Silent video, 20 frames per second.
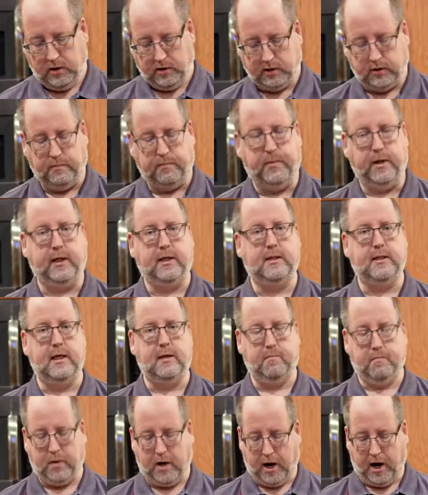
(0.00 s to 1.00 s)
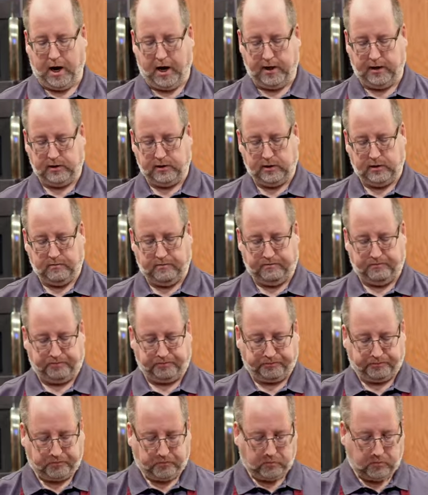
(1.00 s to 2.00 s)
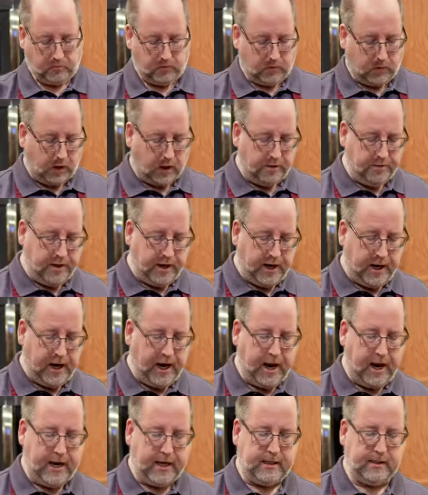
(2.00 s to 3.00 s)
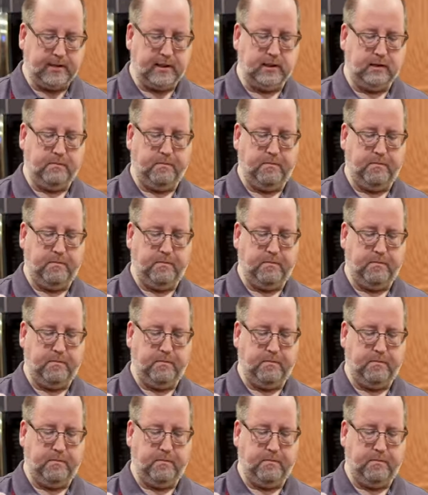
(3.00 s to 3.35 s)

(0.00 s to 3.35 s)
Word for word: It's a big deep pot. And then it has this